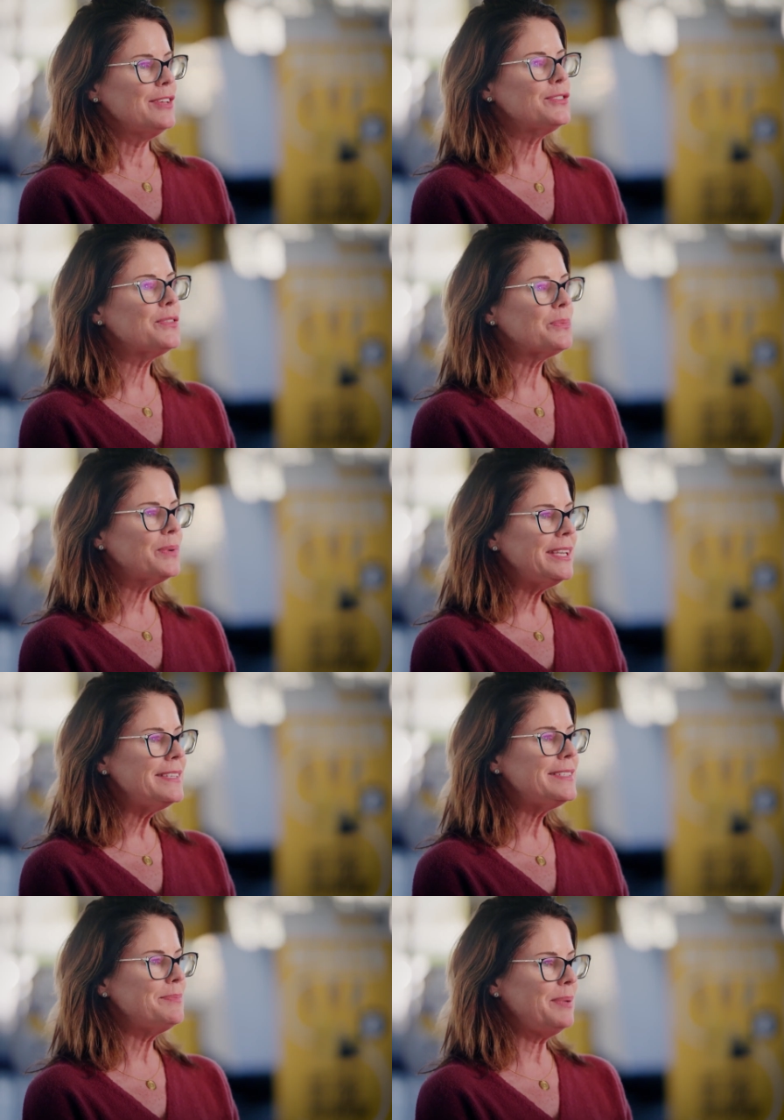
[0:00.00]
So the
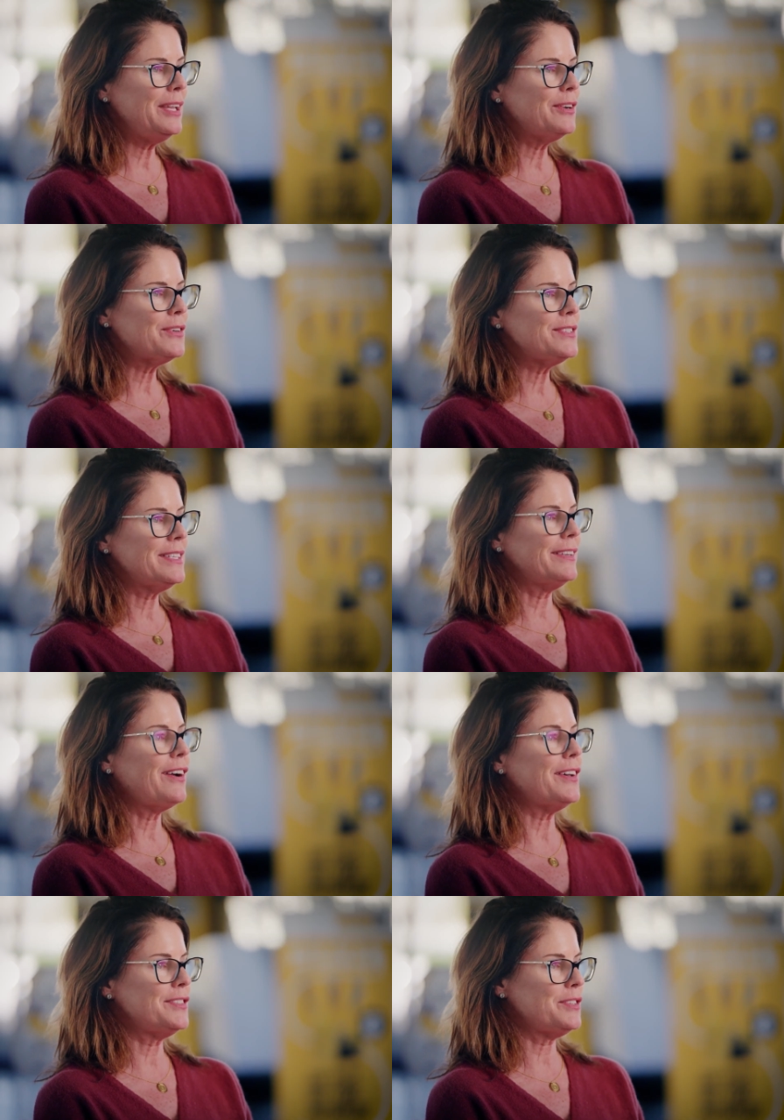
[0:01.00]
reason Peterson
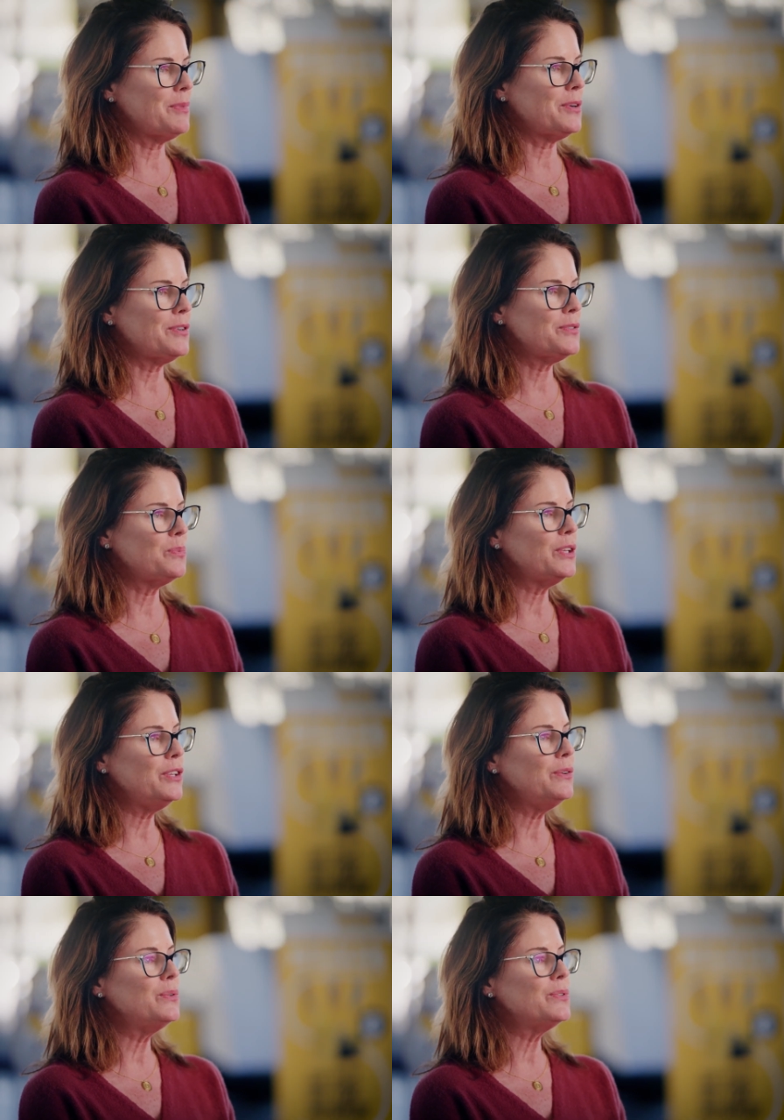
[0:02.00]
customers would
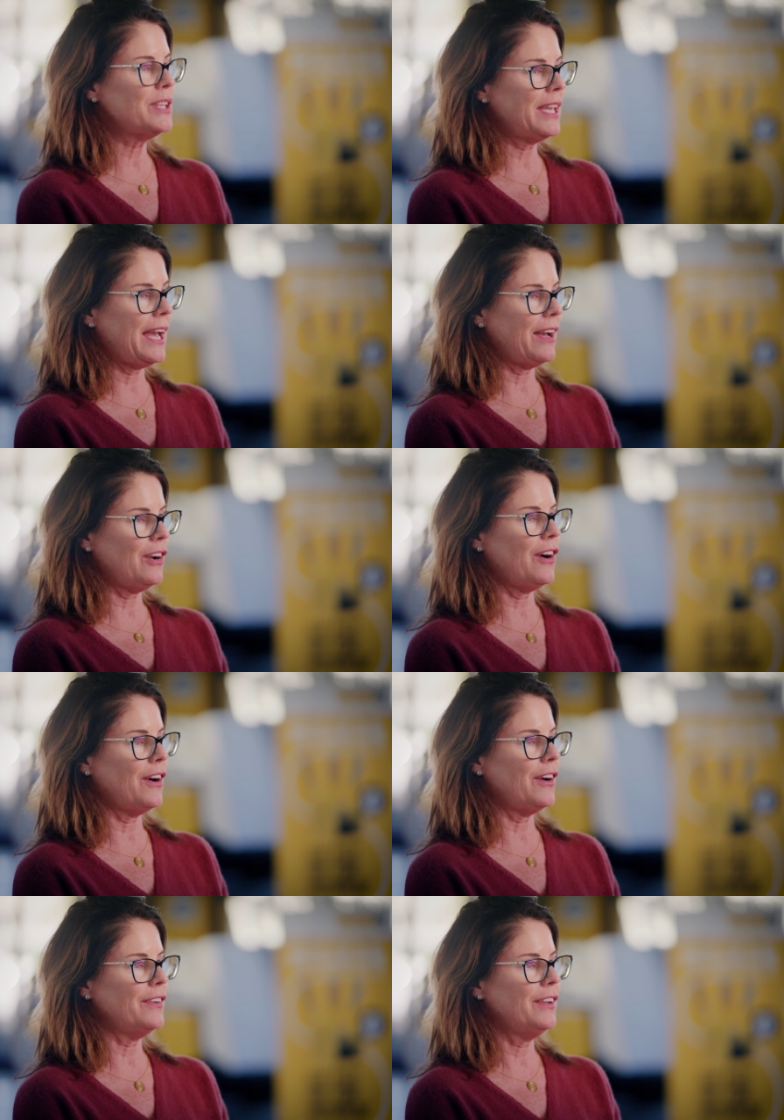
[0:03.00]
use the CAT
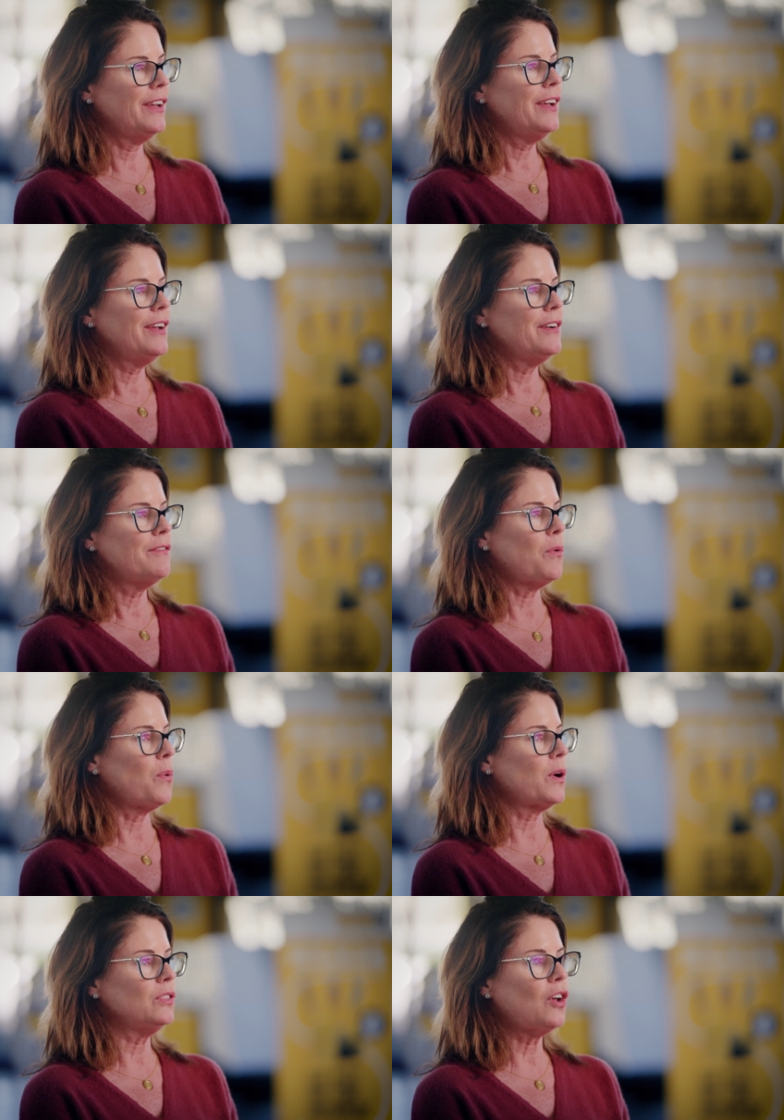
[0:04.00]
card
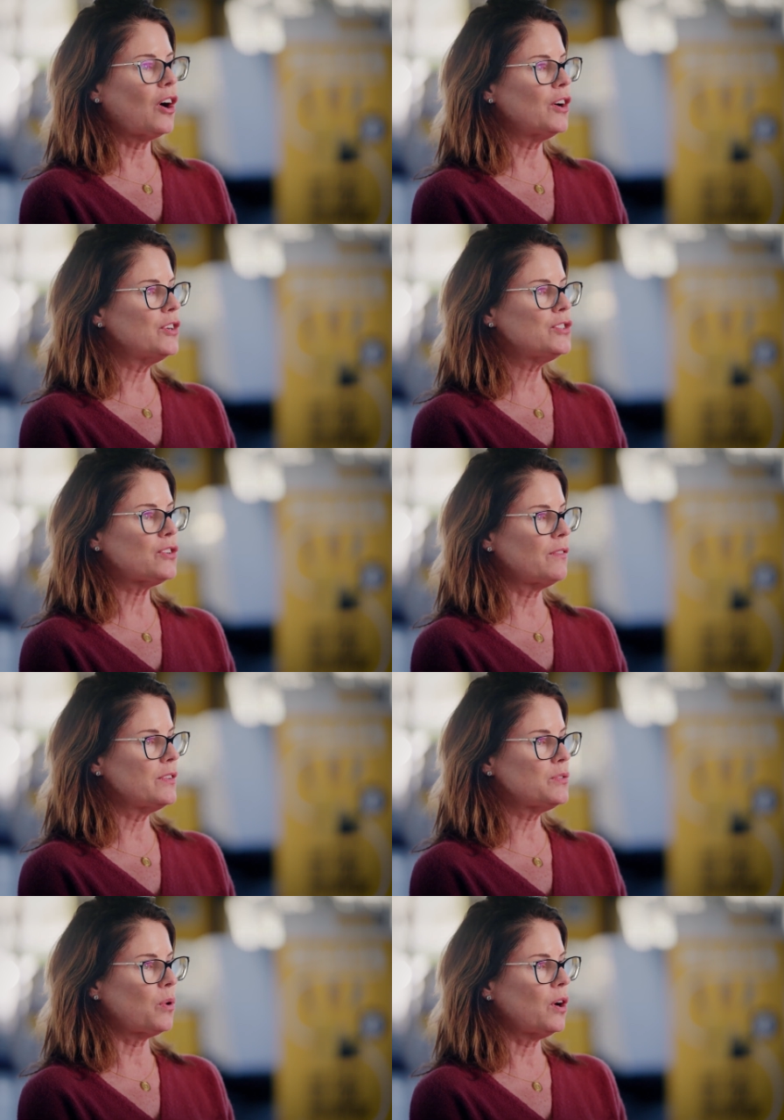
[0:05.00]
for large
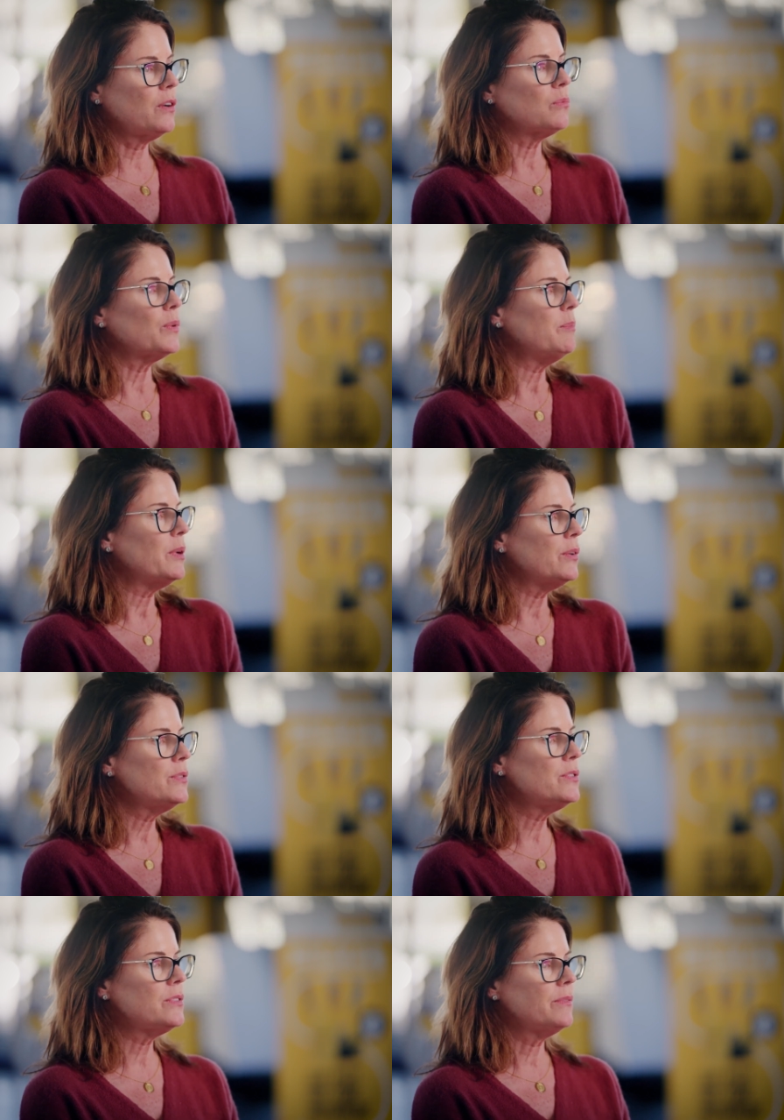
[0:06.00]
service work,
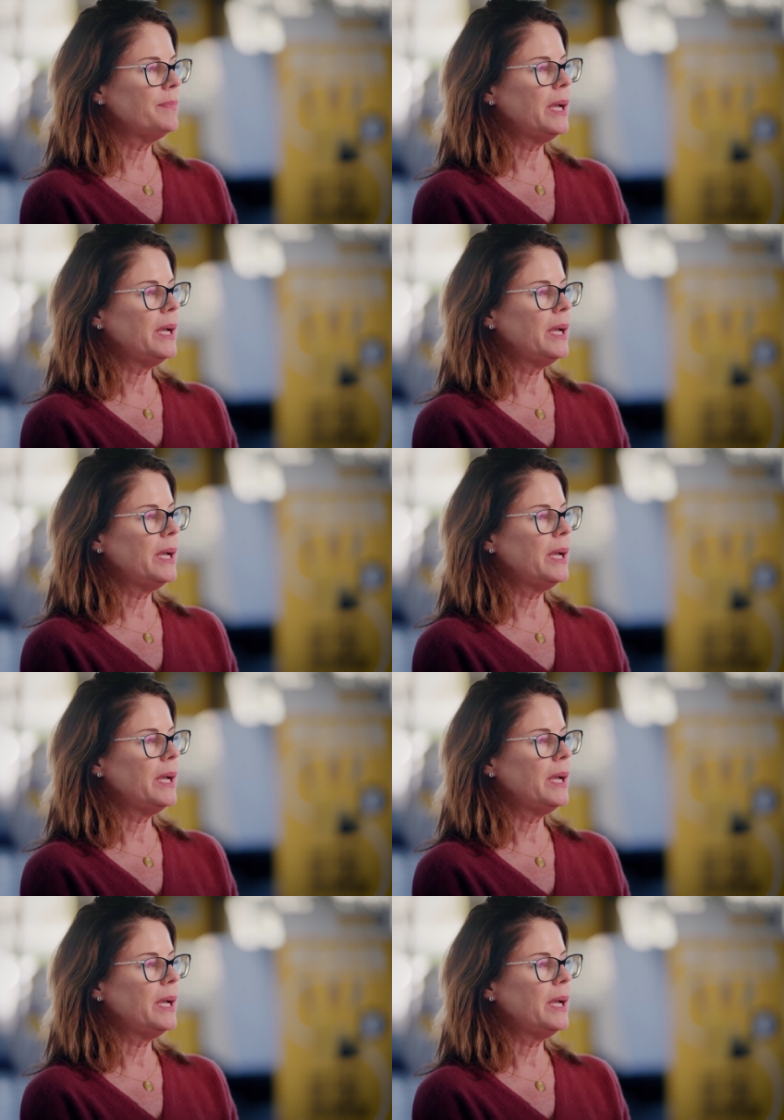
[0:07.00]
rebuilds,